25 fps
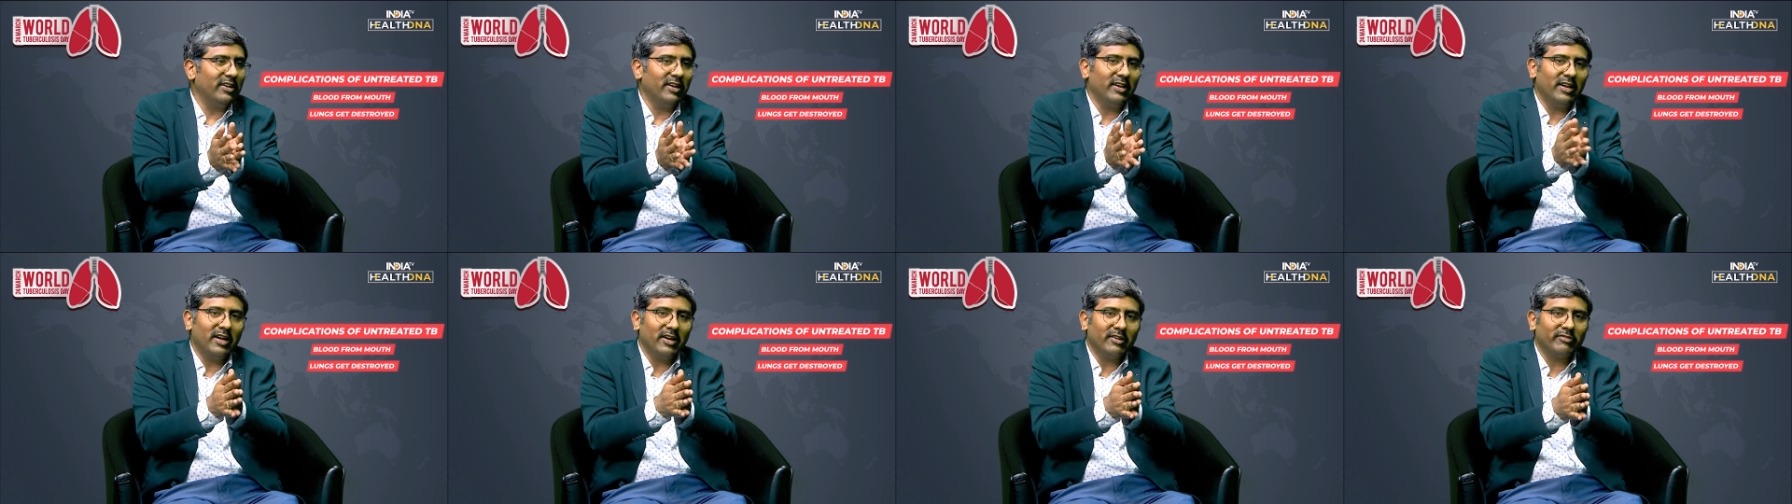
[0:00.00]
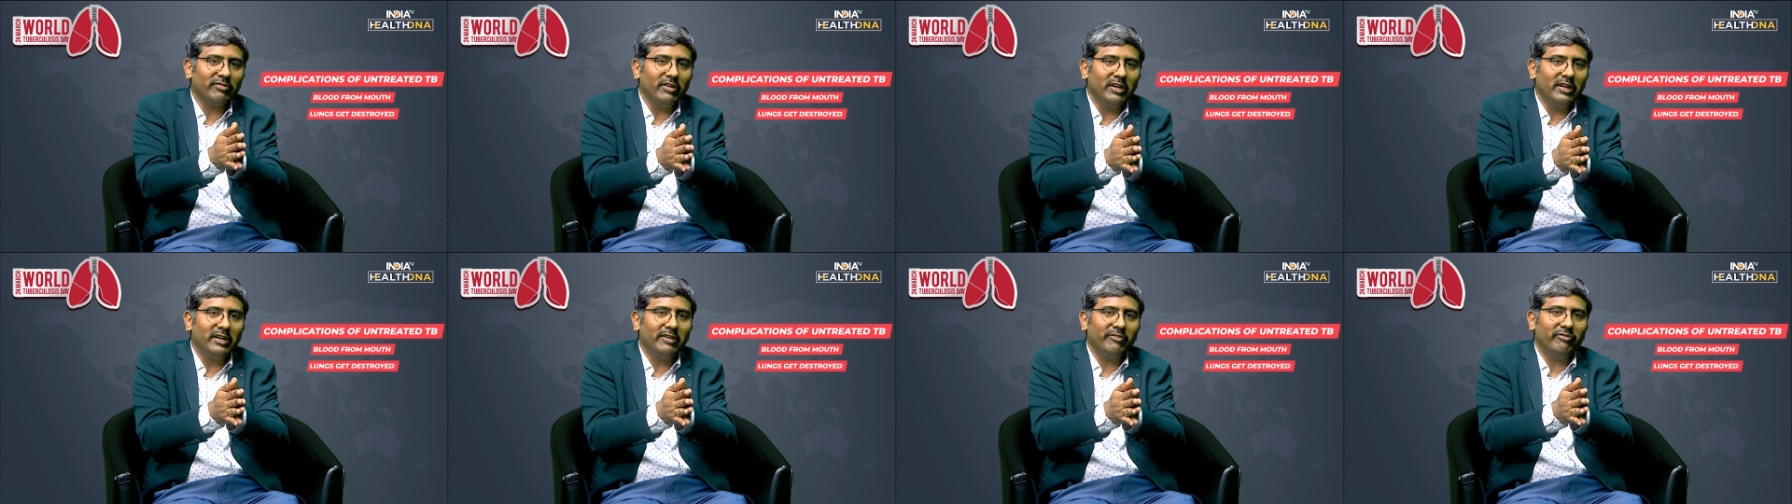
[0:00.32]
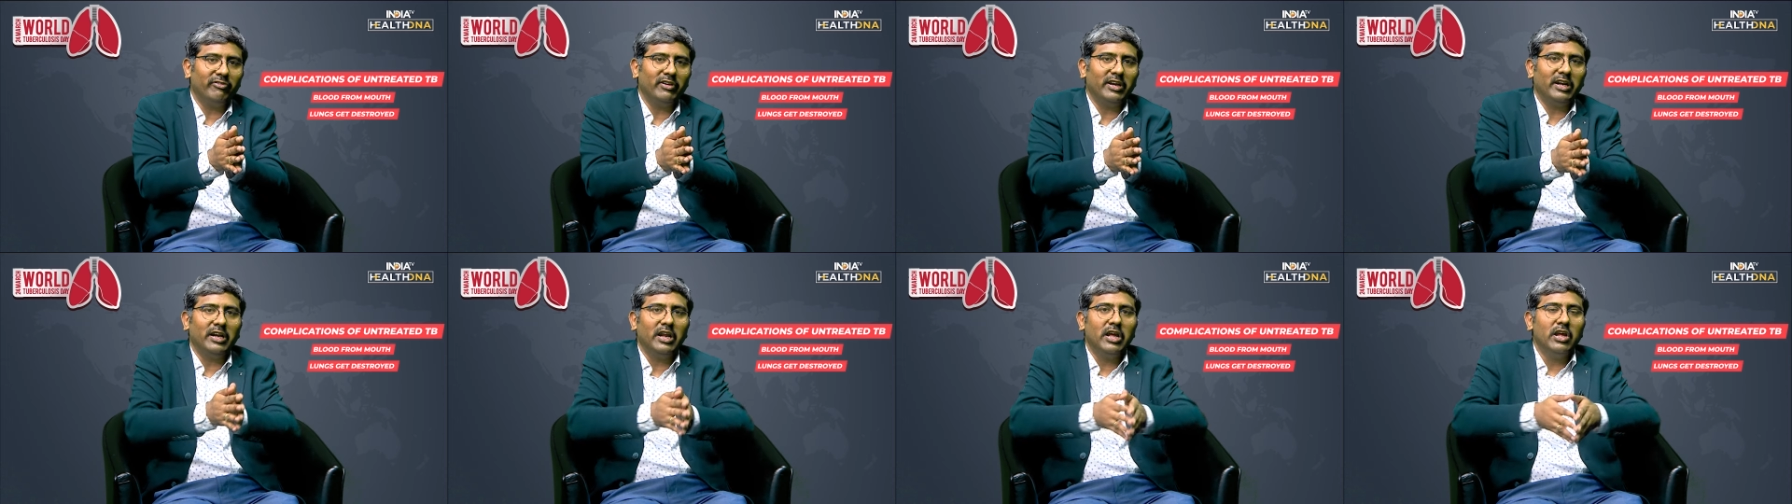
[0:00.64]
The lungs will
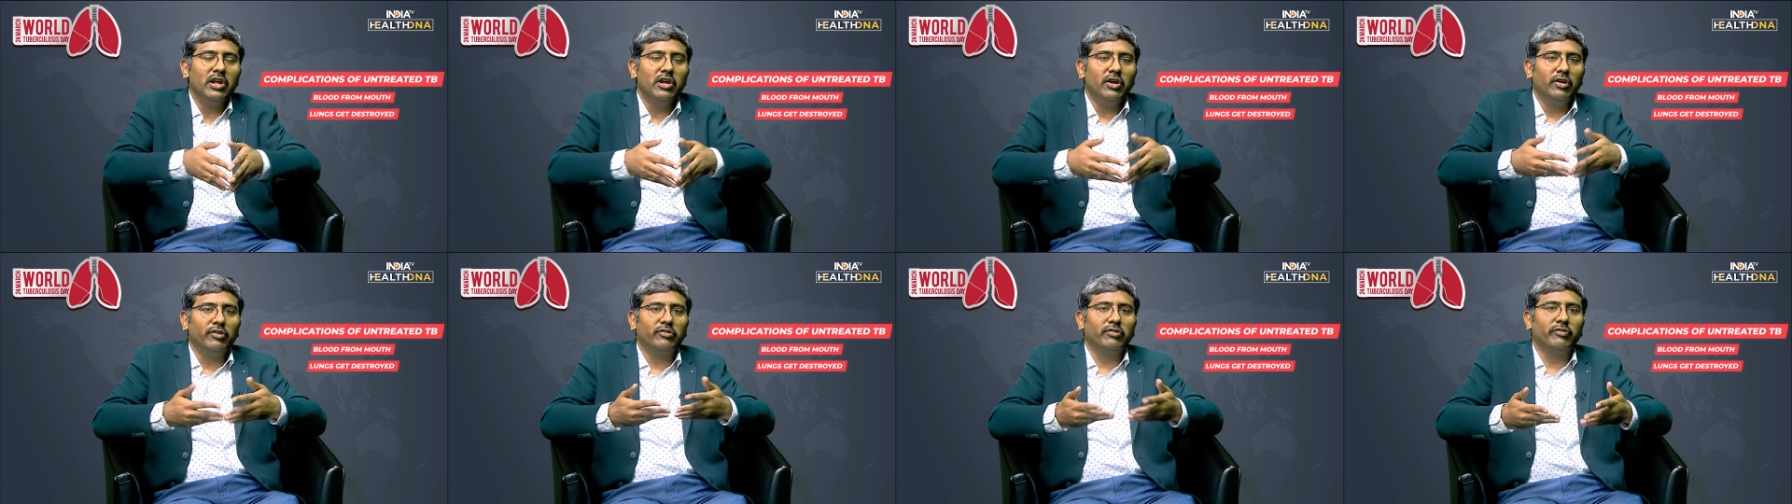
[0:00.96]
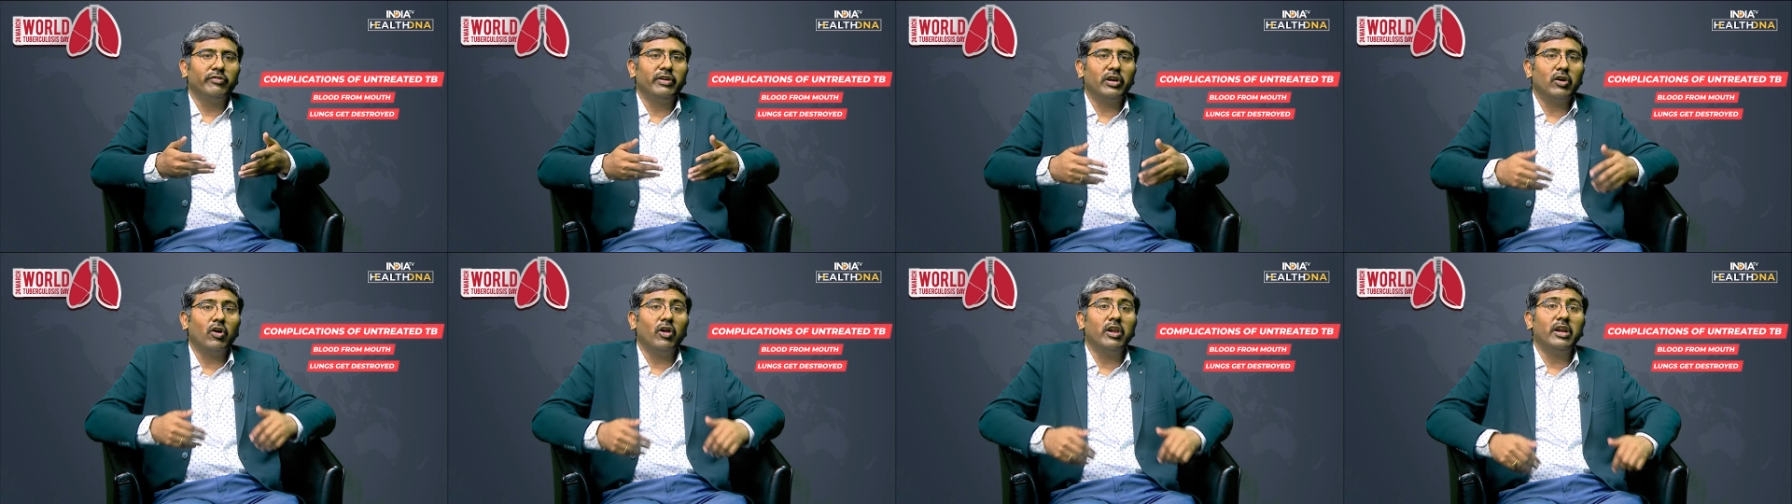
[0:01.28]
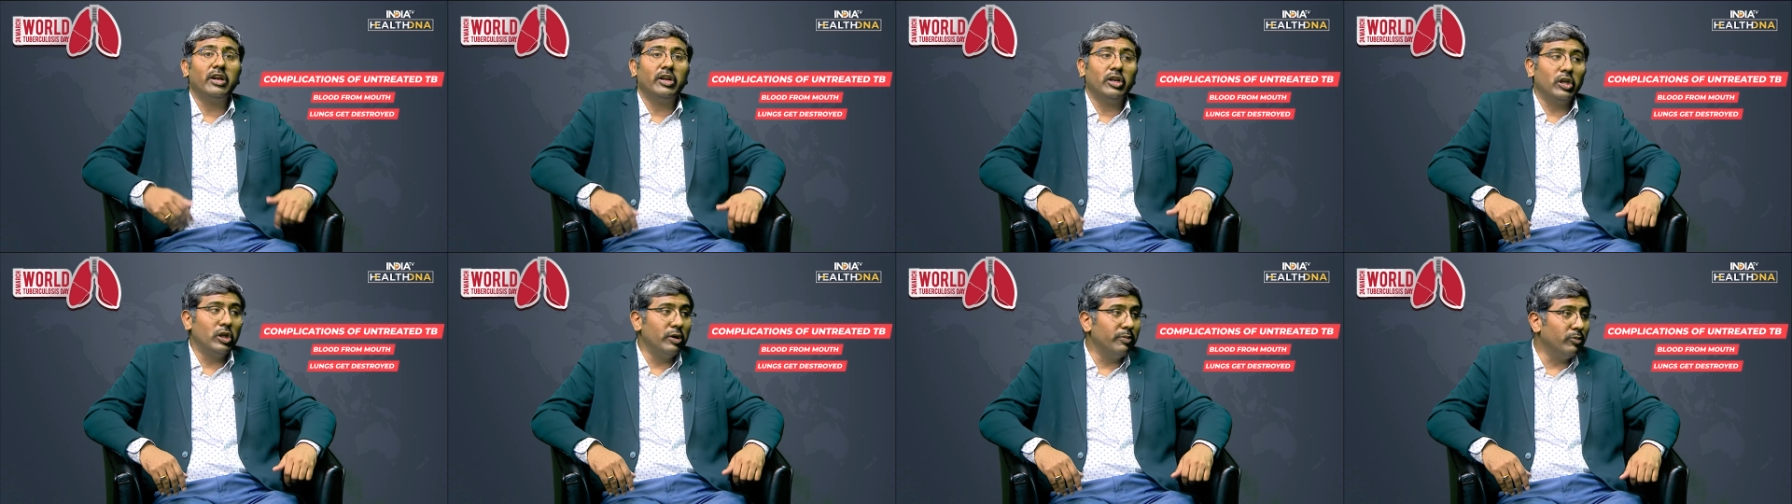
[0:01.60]
deflate. So we call
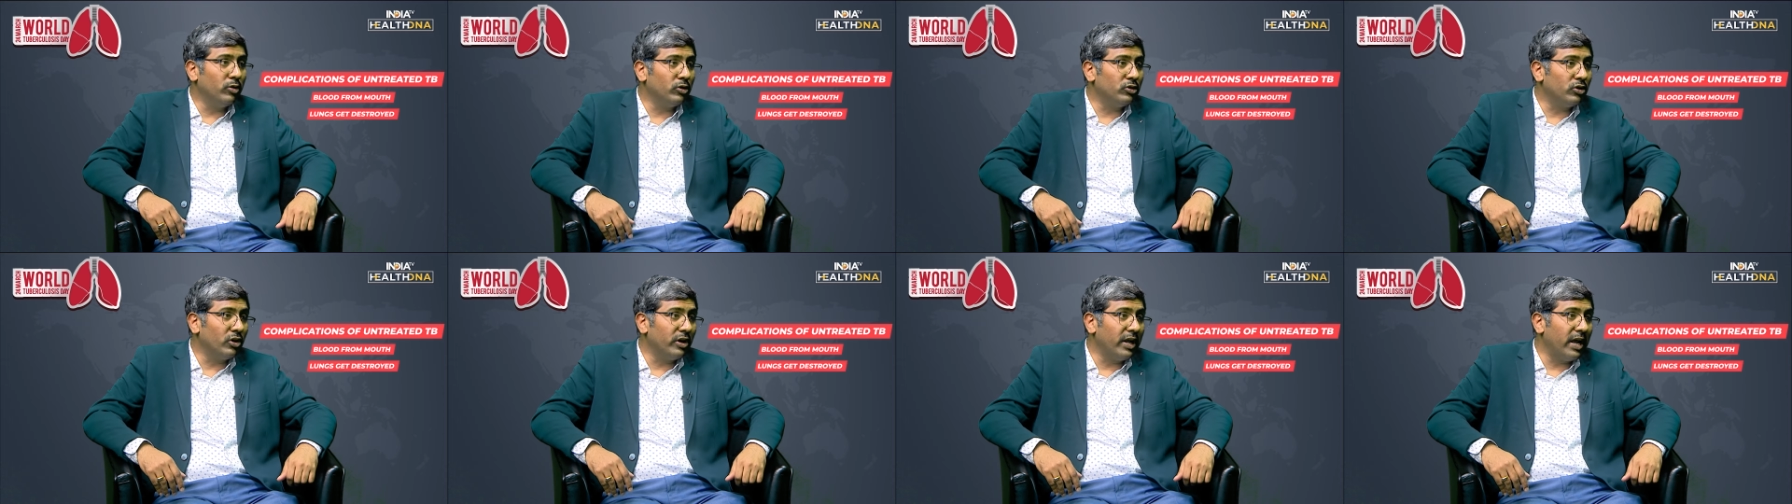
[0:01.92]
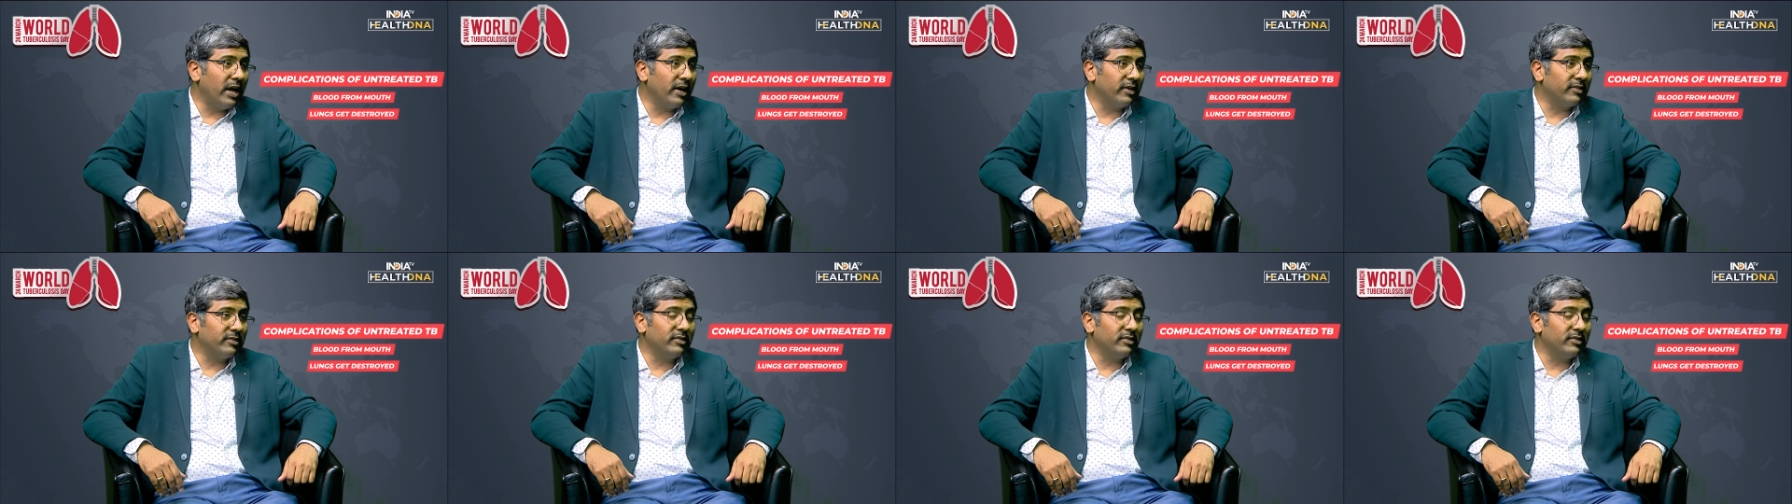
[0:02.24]
it pneumothorax.